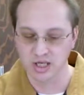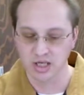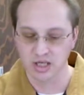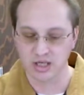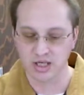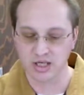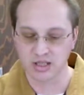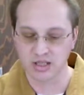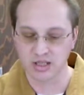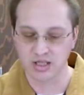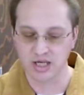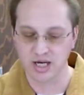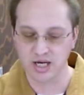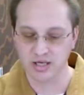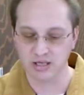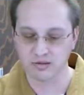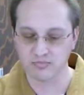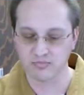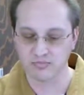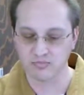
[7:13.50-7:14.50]
Like the
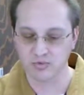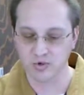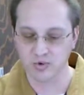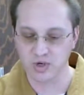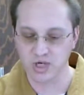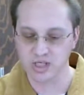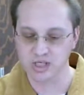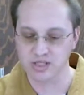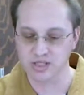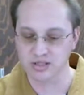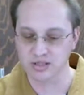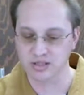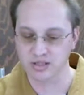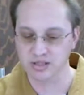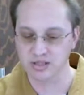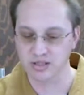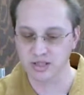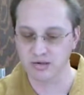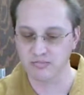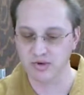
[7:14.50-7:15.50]
guiding
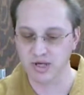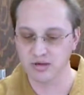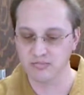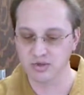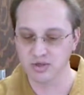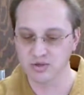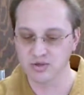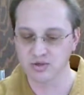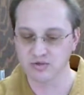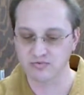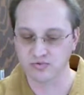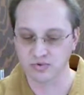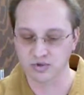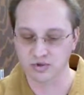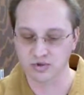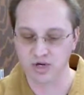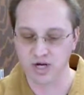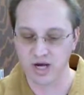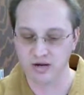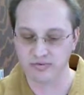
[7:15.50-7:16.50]
questions, they may be useful in
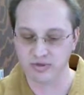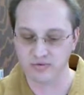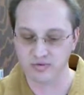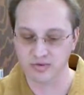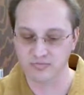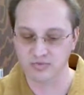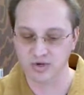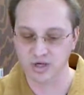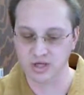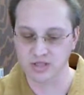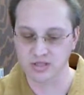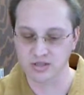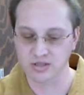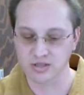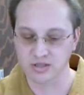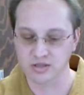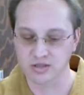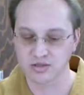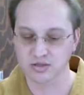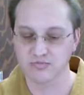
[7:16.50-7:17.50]
crafting responses
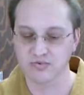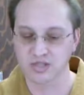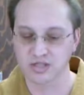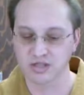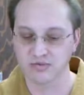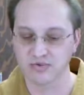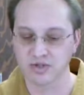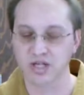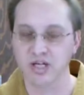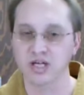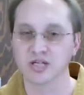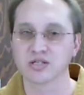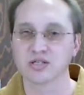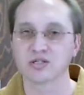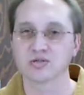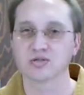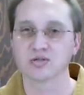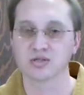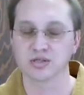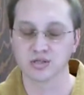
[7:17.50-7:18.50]
to specific
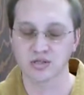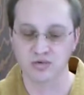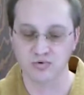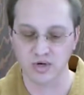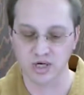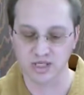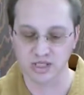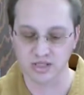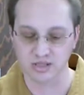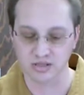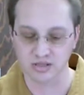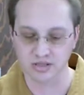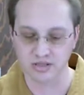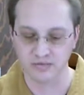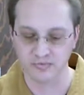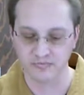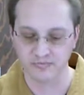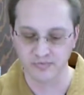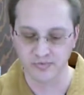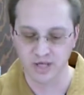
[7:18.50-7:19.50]
cases or situations.
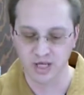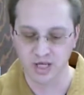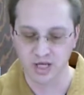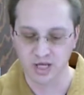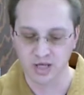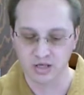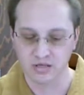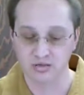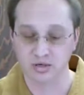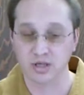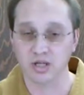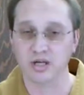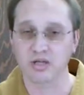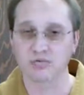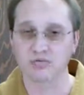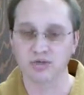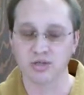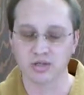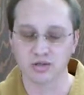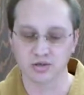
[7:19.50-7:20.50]
So I'd like
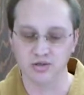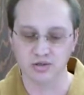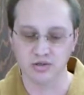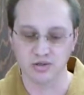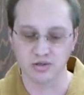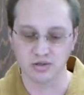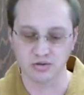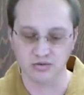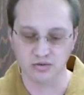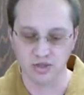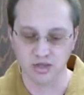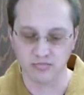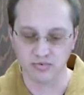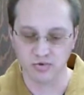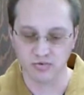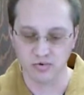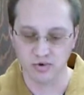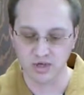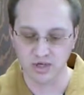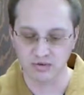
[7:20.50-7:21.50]
to read those to you. Number
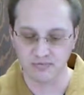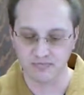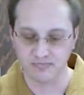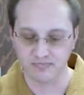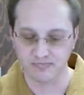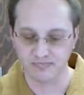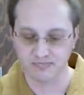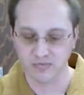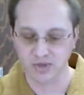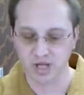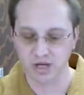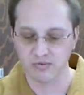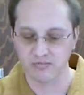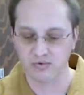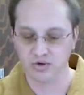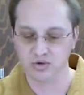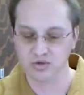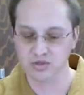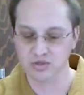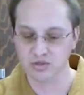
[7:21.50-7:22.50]
1,
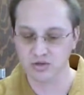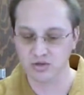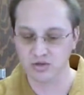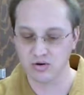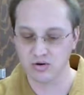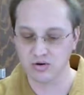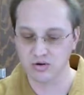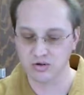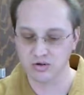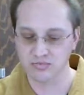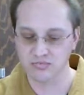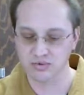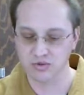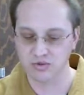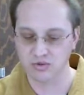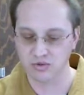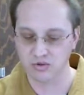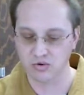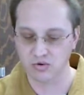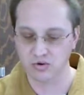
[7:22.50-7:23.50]
focus on the harms
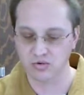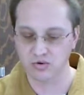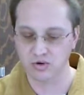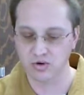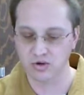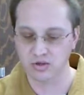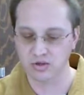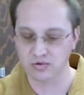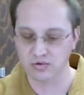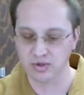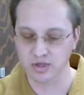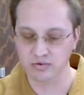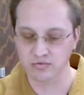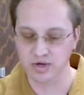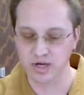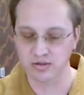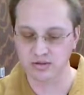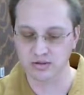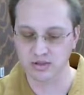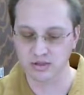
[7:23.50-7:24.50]
or wrongdoing
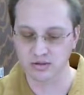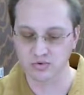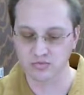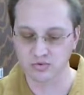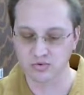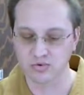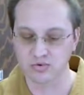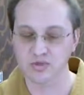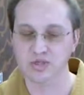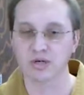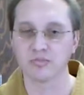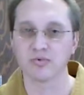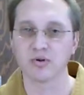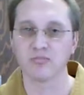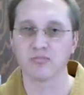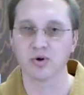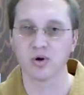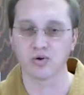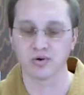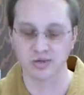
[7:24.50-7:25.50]
rather than the rules that have been
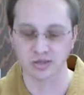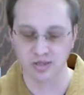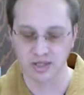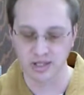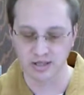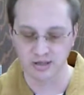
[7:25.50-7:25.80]
broken.